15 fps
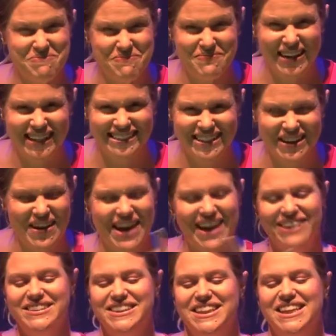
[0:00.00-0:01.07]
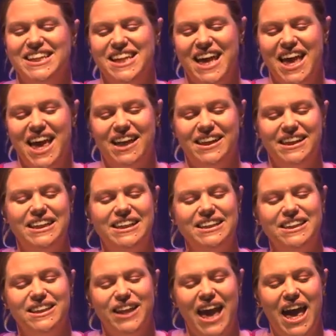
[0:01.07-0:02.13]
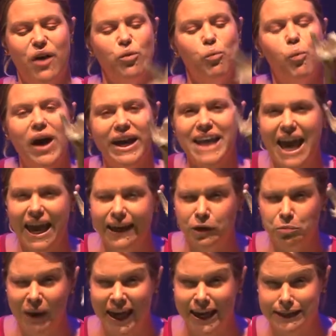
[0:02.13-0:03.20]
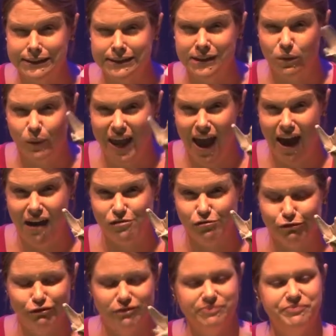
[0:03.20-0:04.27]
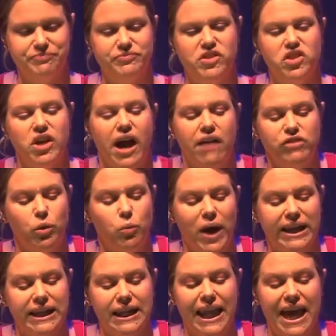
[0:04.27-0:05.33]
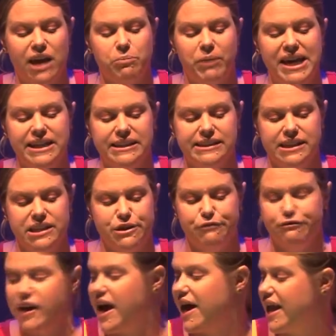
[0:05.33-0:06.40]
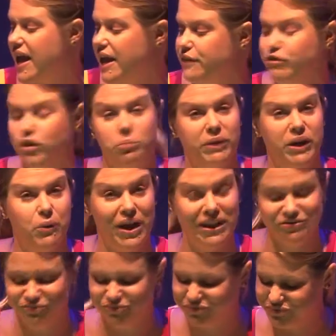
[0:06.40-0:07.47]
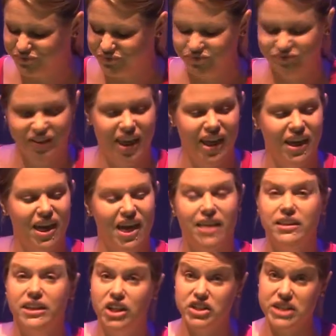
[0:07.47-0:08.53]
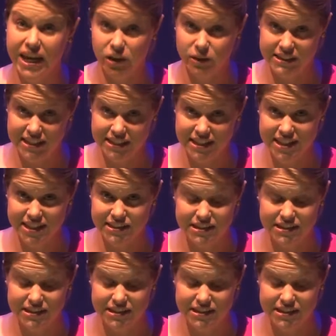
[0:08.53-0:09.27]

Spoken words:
back to our little one egg piece that we have. So you have your one little egg piece that you've cut out of your big one, and you take your scissors,